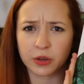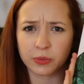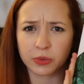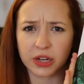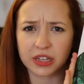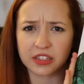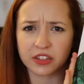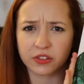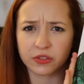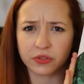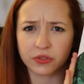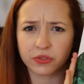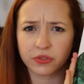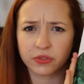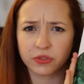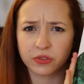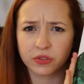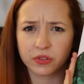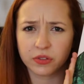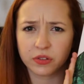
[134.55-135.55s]
oppressive
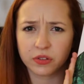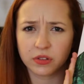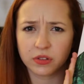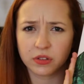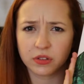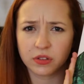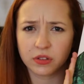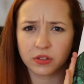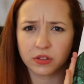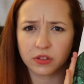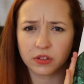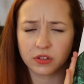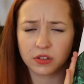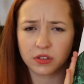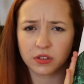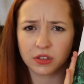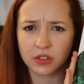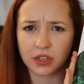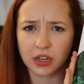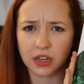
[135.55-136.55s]

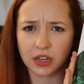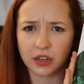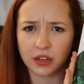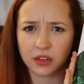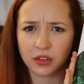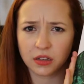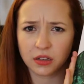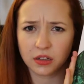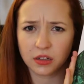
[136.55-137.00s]
state.